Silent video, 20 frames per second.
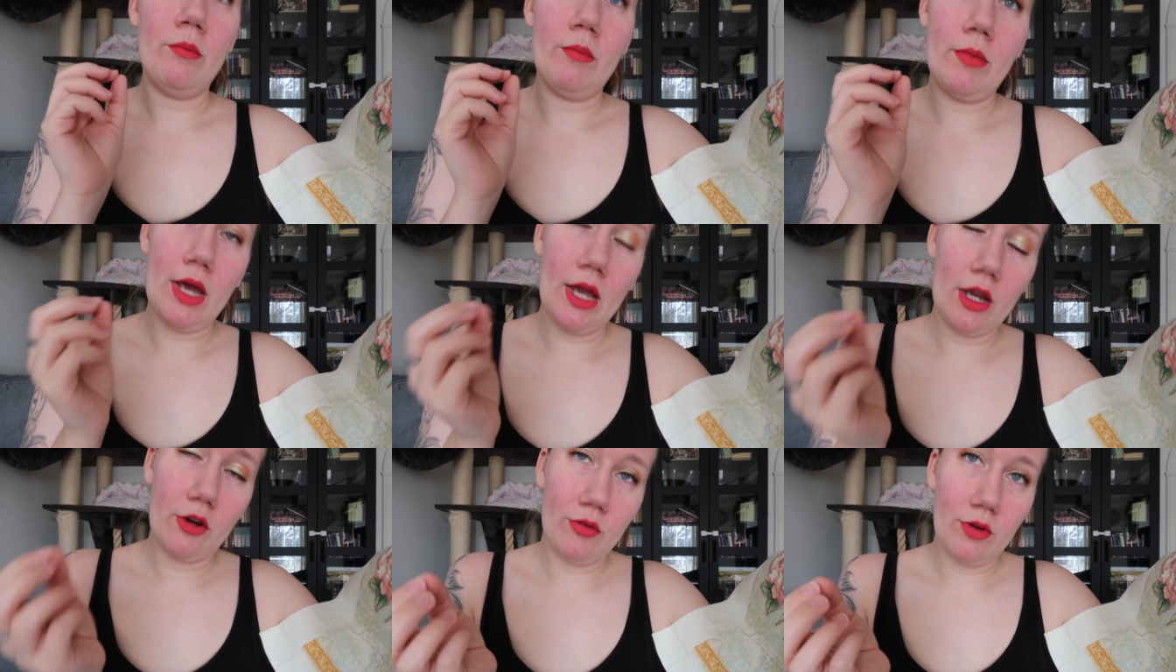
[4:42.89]

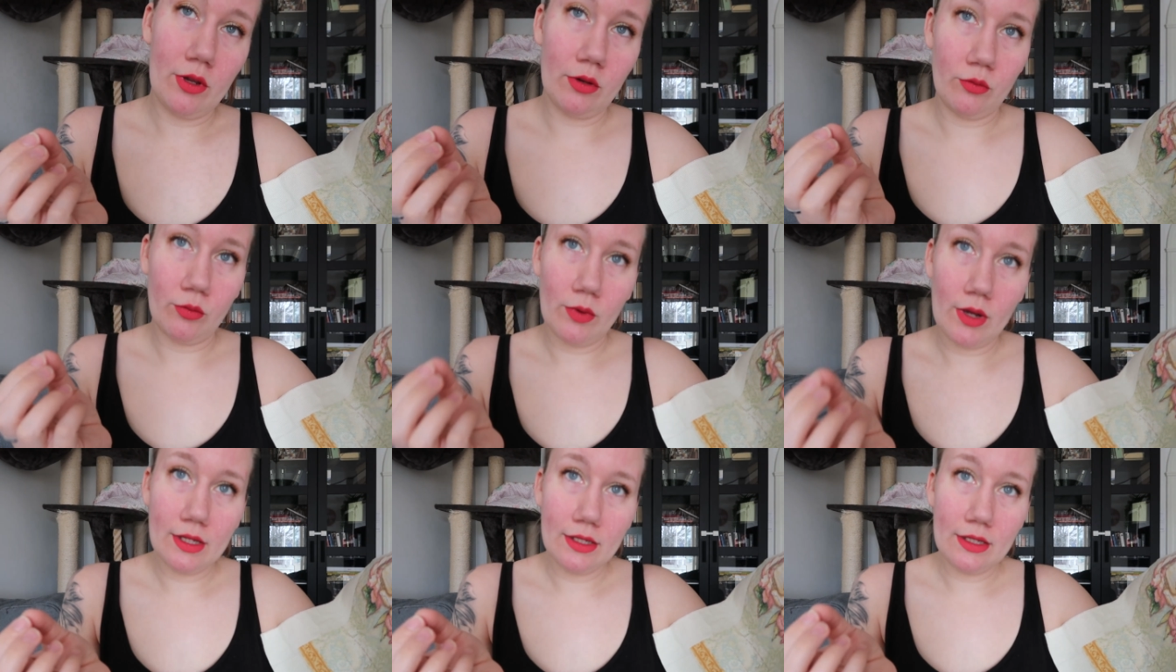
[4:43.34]

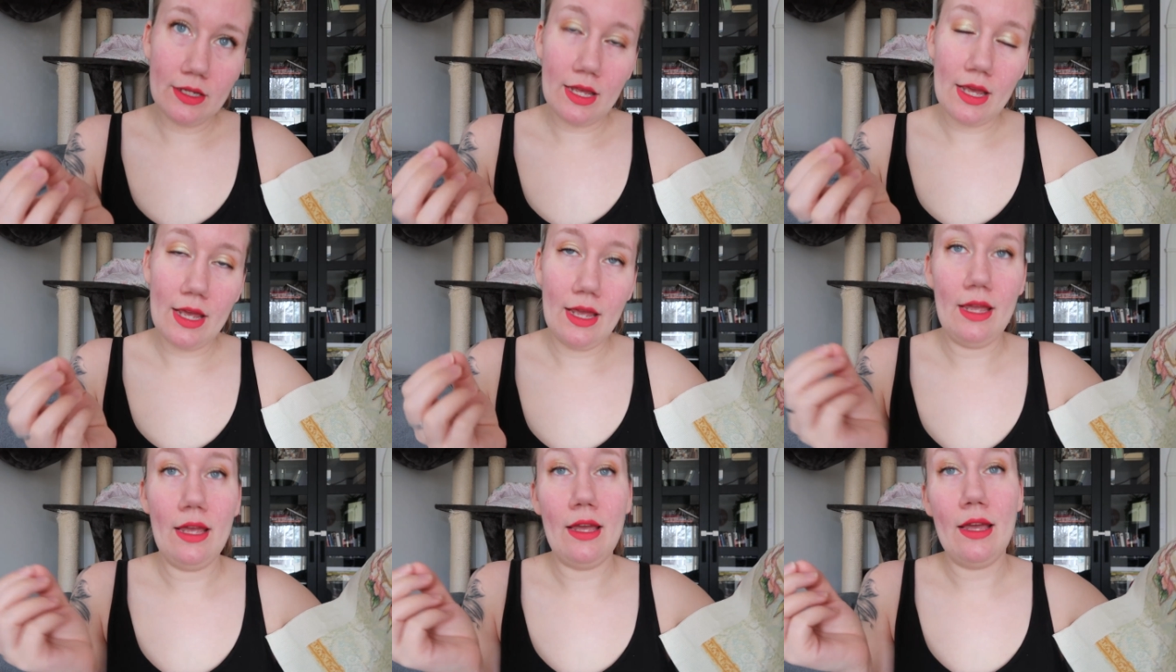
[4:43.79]
background one
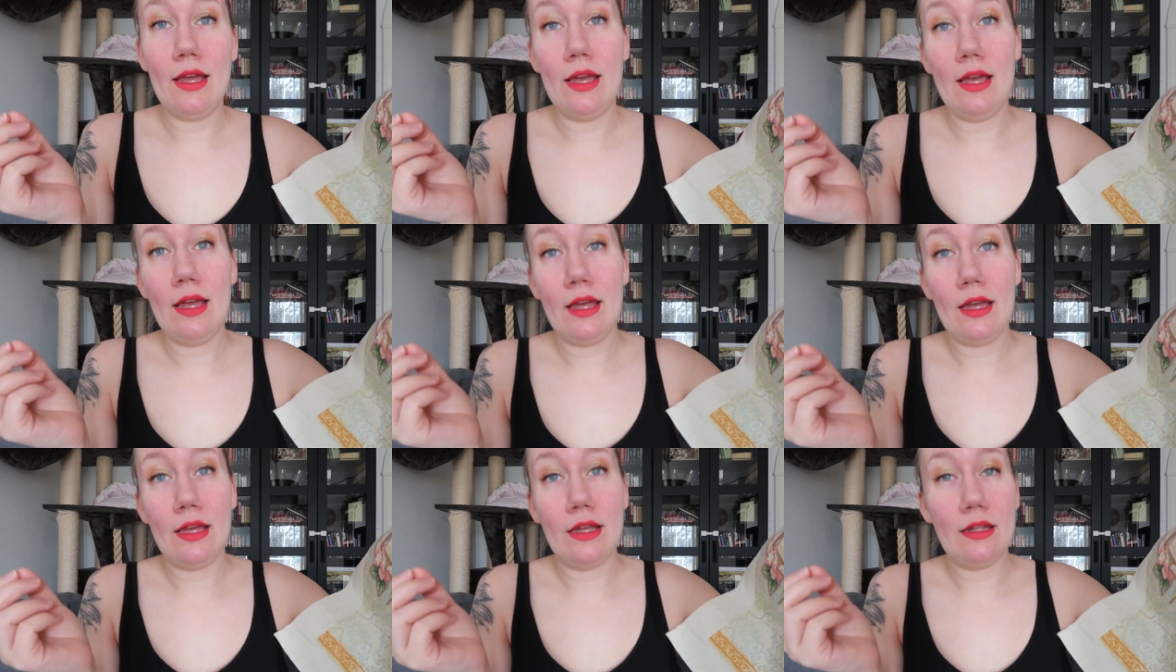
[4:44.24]
day
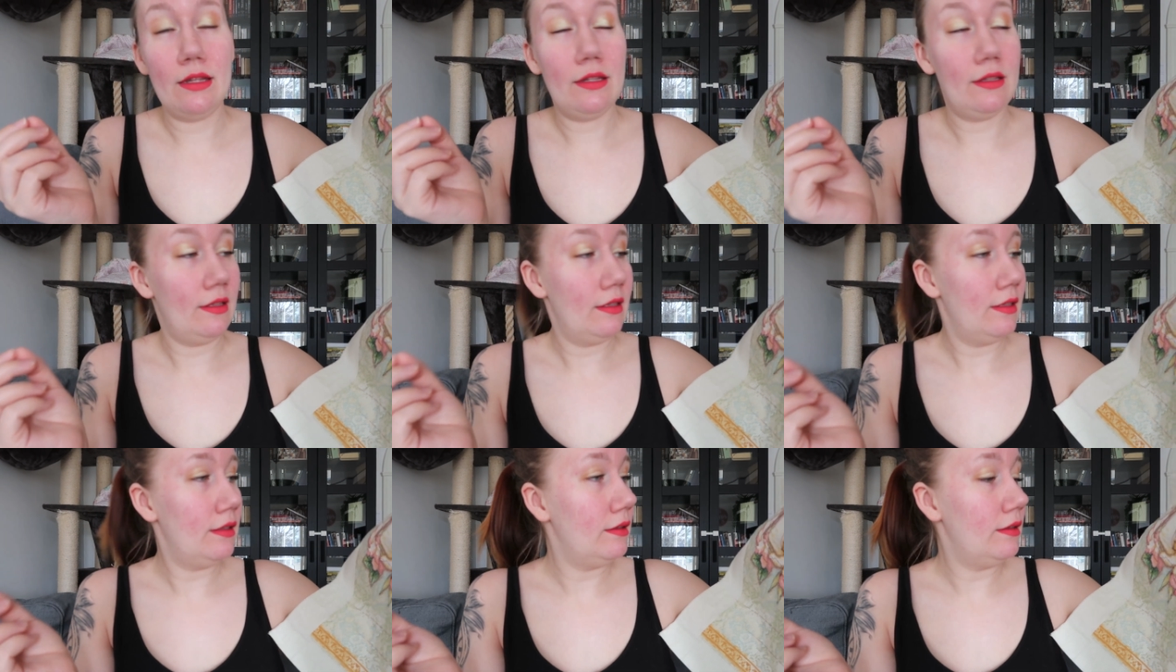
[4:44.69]

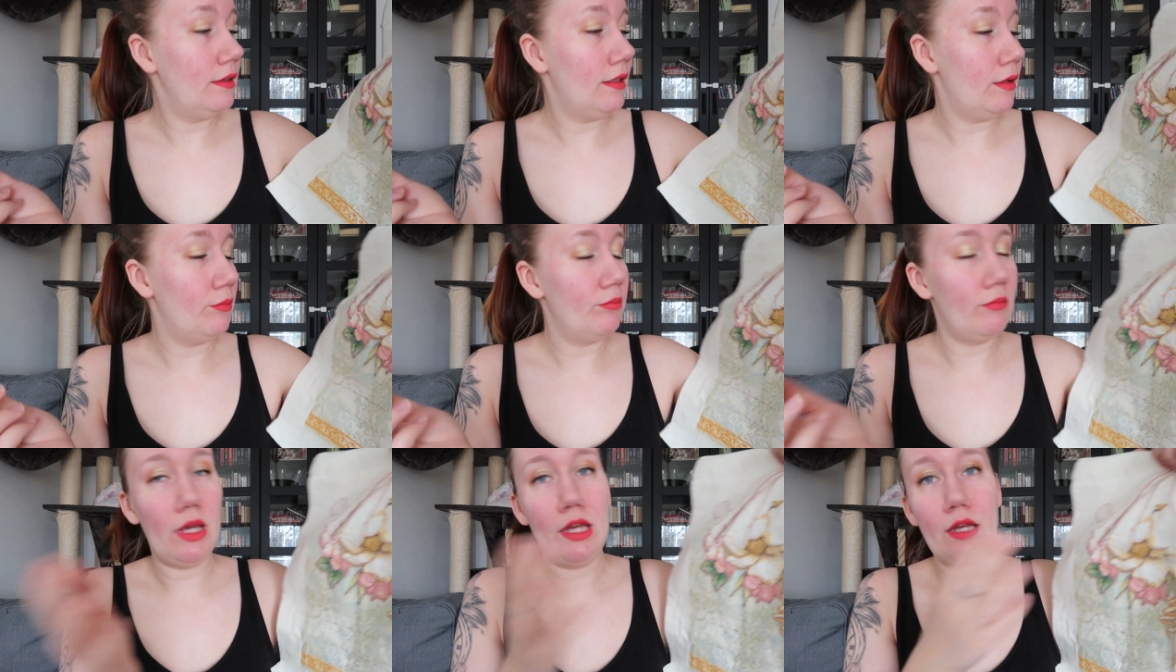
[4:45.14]
and
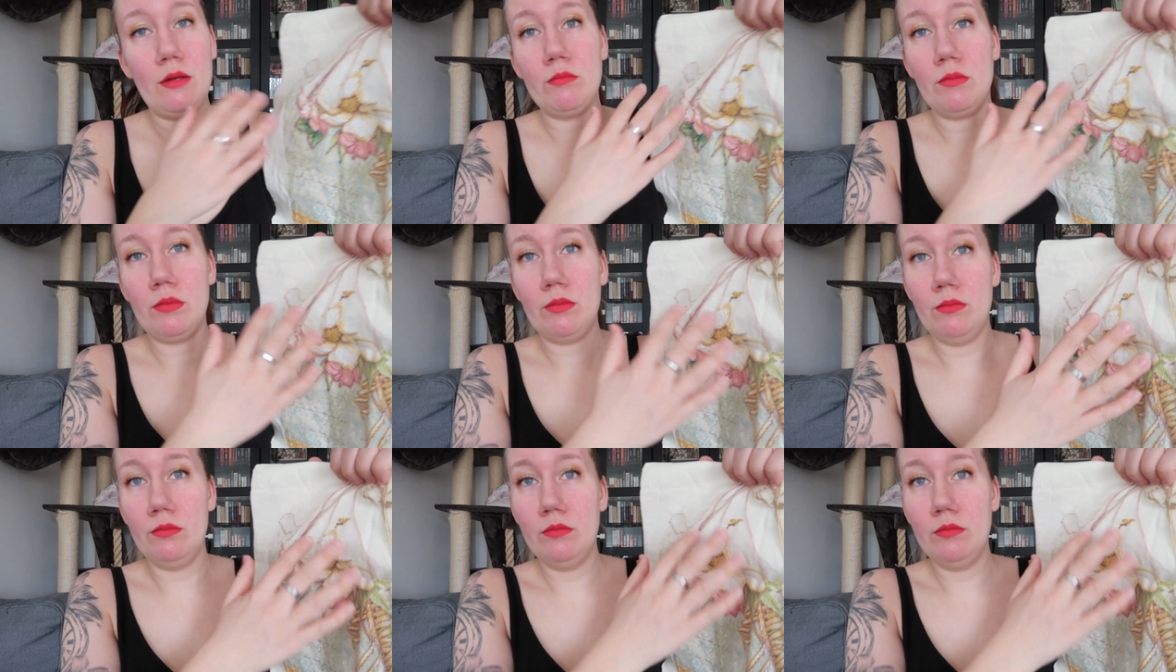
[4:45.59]
the main